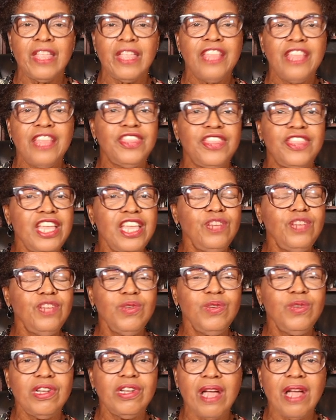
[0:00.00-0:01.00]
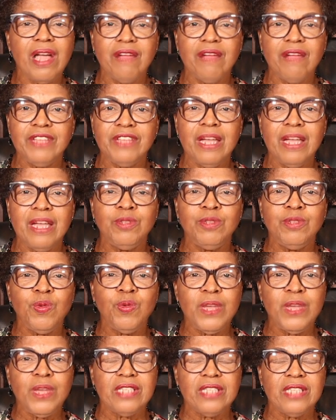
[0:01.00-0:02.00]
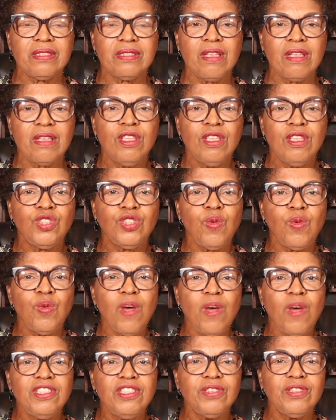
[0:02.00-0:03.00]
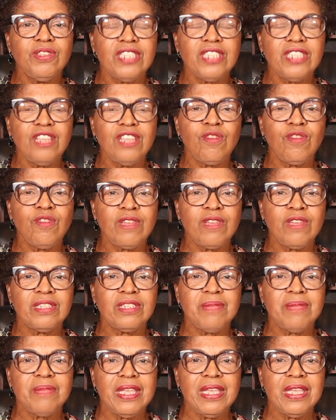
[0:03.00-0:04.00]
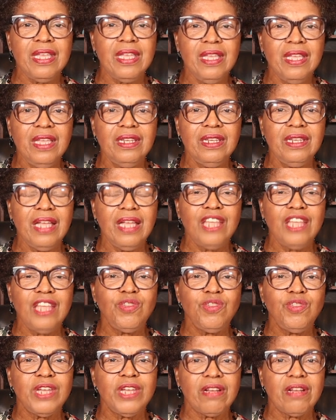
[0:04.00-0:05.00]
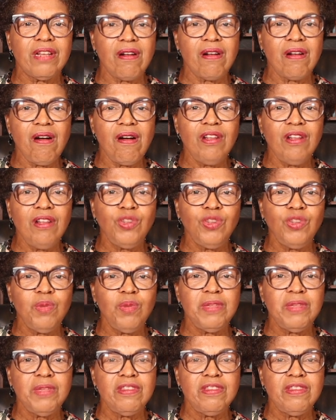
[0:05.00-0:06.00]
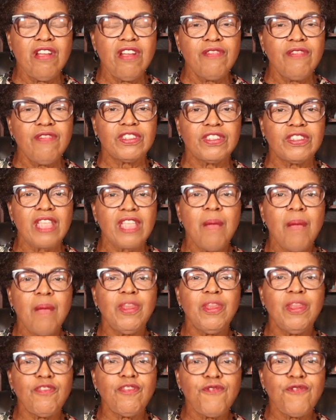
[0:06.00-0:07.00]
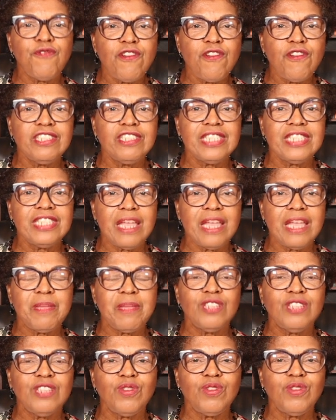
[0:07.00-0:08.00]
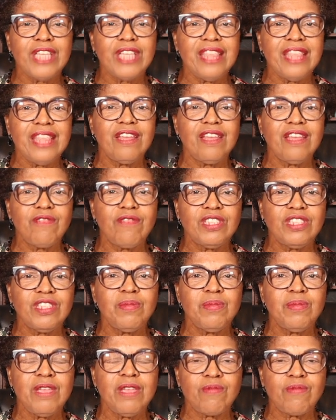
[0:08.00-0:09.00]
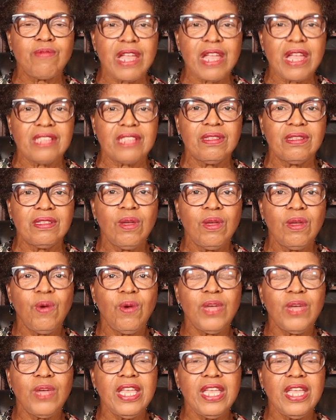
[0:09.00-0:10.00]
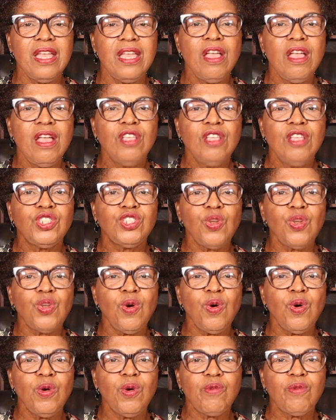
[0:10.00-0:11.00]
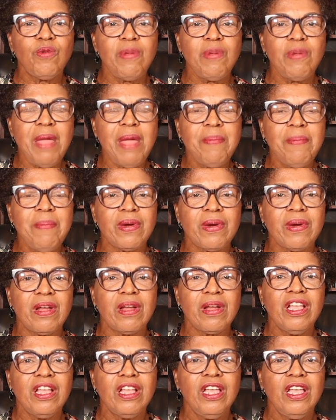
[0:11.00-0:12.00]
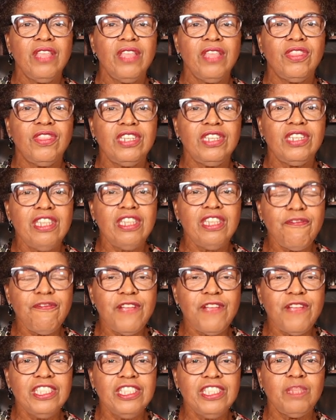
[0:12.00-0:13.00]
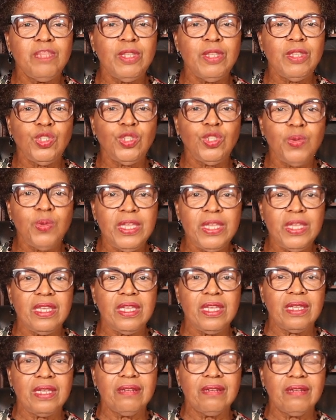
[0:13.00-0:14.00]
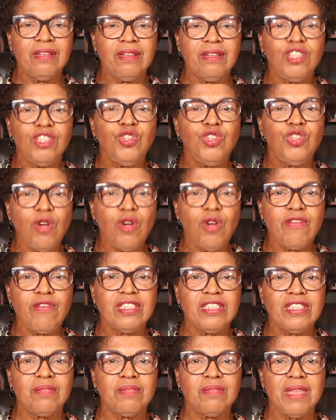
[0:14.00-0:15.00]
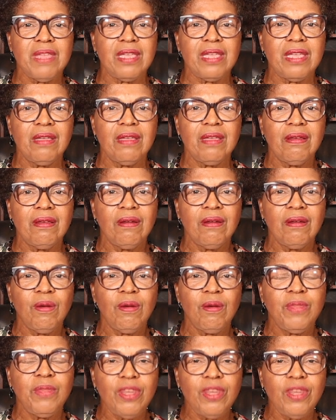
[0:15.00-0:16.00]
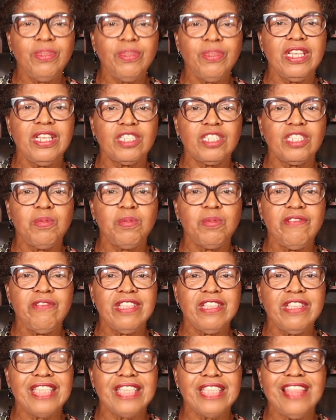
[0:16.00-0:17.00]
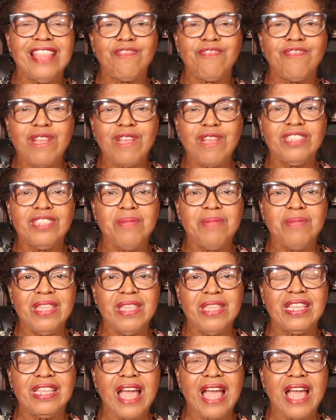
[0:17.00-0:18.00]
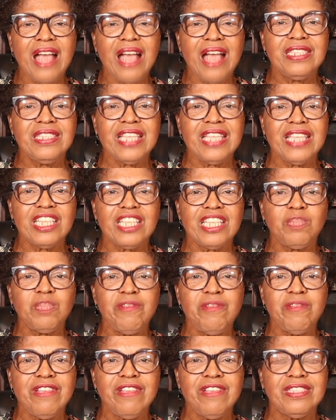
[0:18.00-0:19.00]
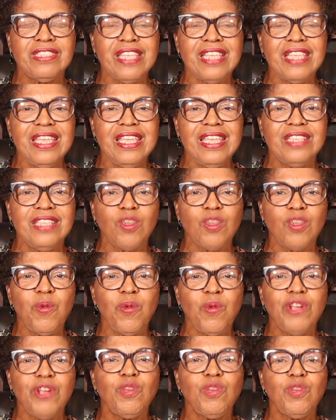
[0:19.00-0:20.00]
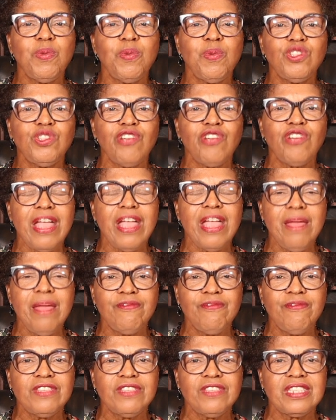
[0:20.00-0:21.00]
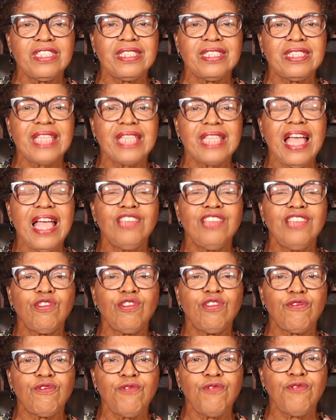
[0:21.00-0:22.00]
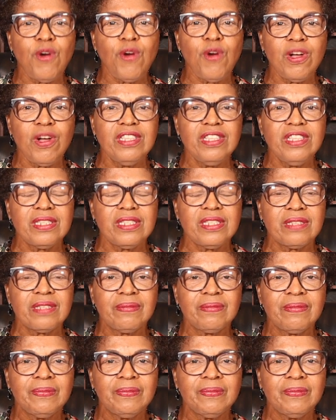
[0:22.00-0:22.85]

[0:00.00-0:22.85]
They do not have time to waste. So once you send your resume in and you get a call, don't be nervous. But the first step is to get that resume right, okay? So remember, the difference between your resume without the experience and the resume that has the experience is where you put your emphasis and your focus.